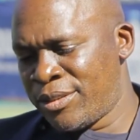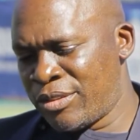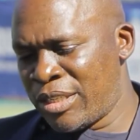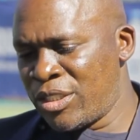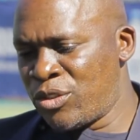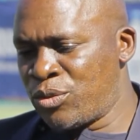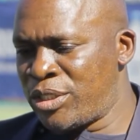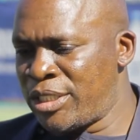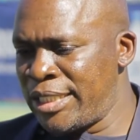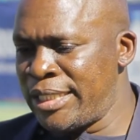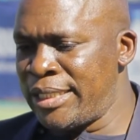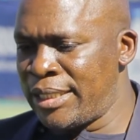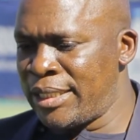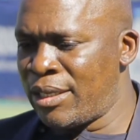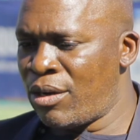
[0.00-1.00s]
try to
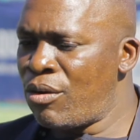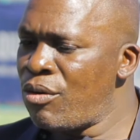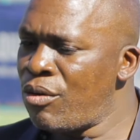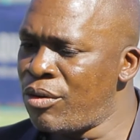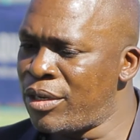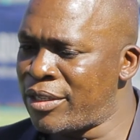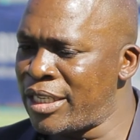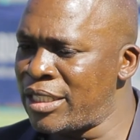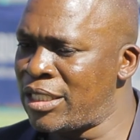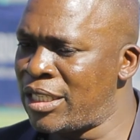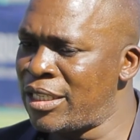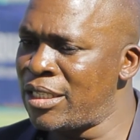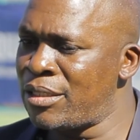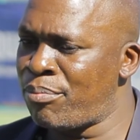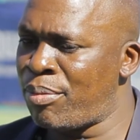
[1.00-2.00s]
see, oh, great
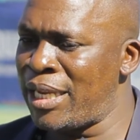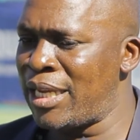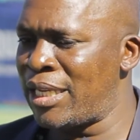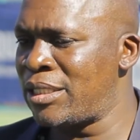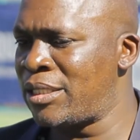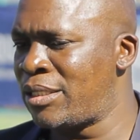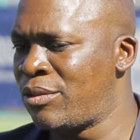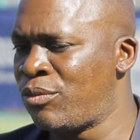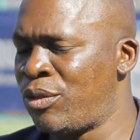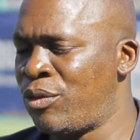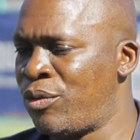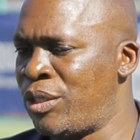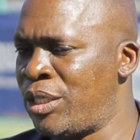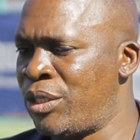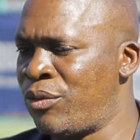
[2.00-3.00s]
players.
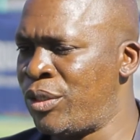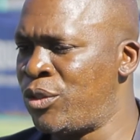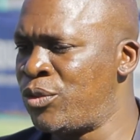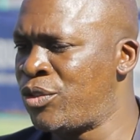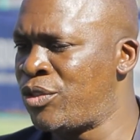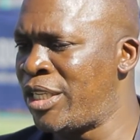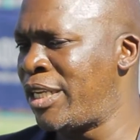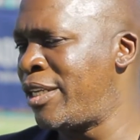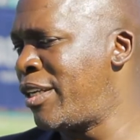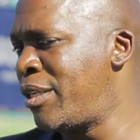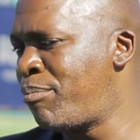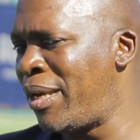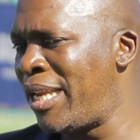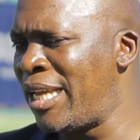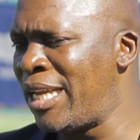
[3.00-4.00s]
We used to say
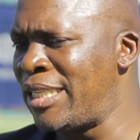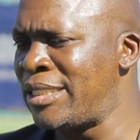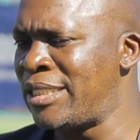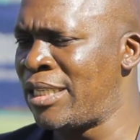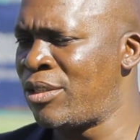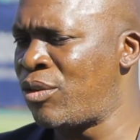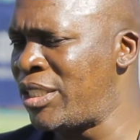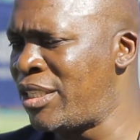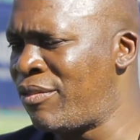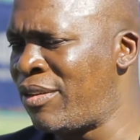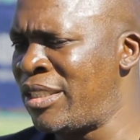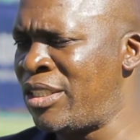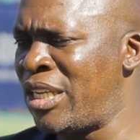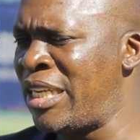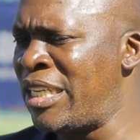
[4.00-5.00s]
great players and
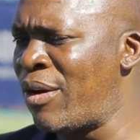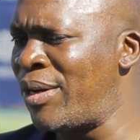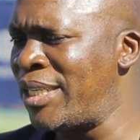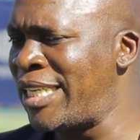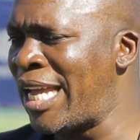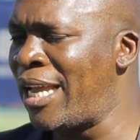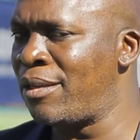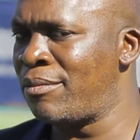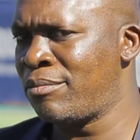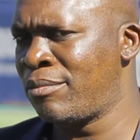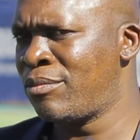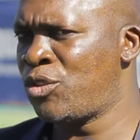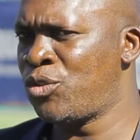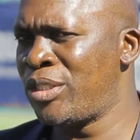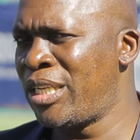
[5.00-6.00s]
whatever in our time.
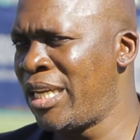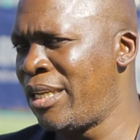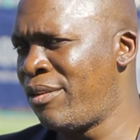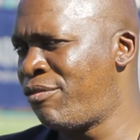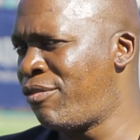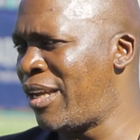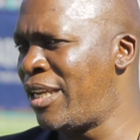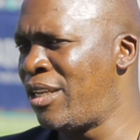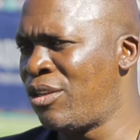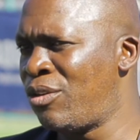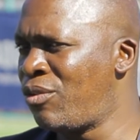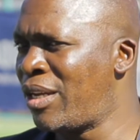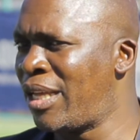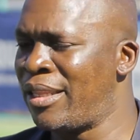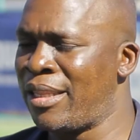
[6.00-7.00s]
Today, if I
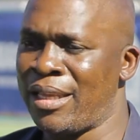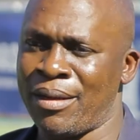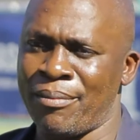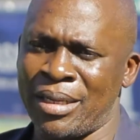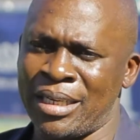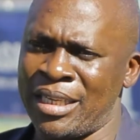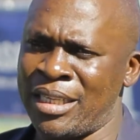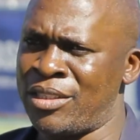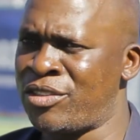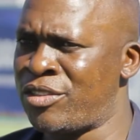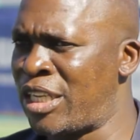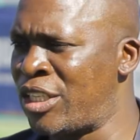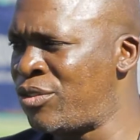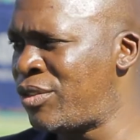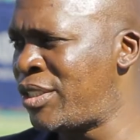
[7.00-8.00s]
look at them and then
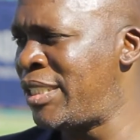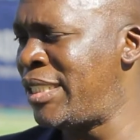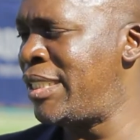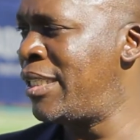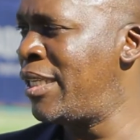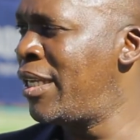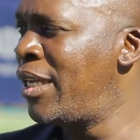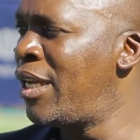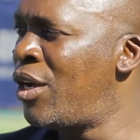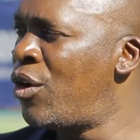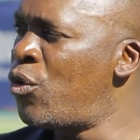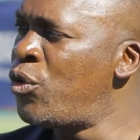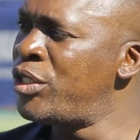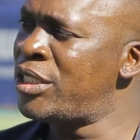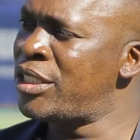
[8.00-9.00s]
try to see
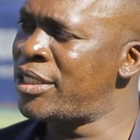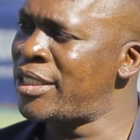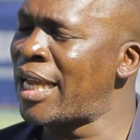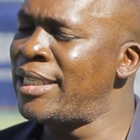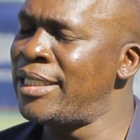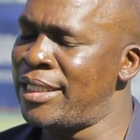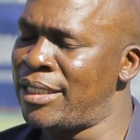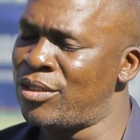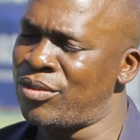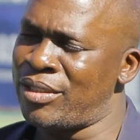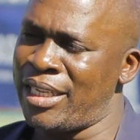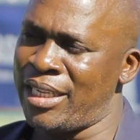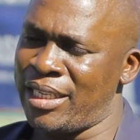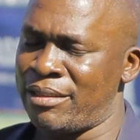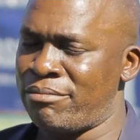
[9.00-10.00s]
who is standing
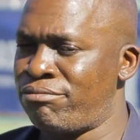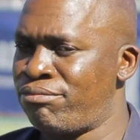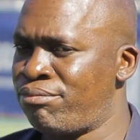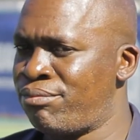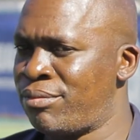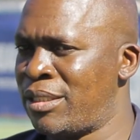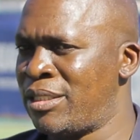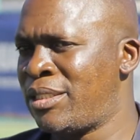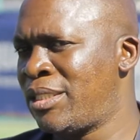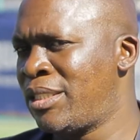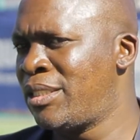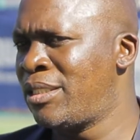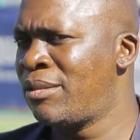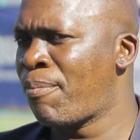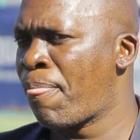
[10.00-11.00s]
today, it's
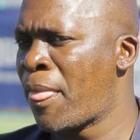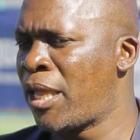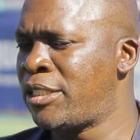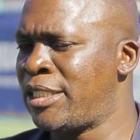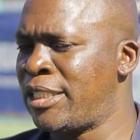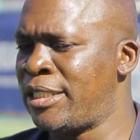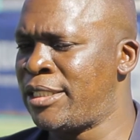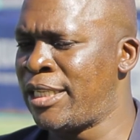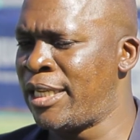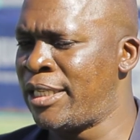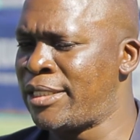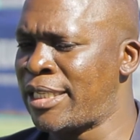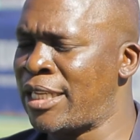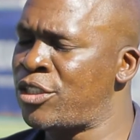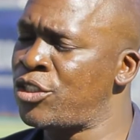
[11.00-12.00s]

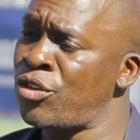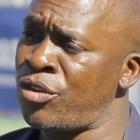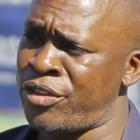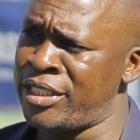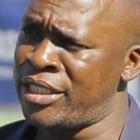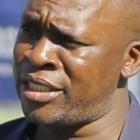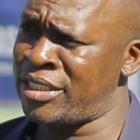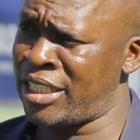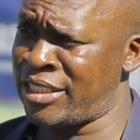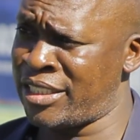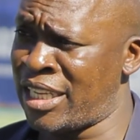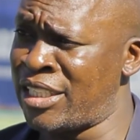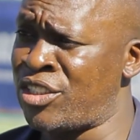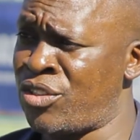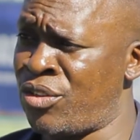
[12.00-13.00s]
a sad story. It's a
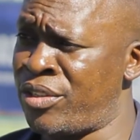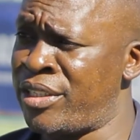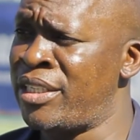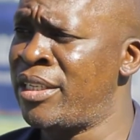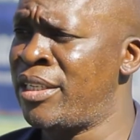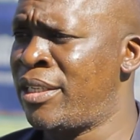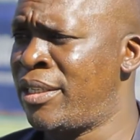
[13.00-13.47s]
sad story.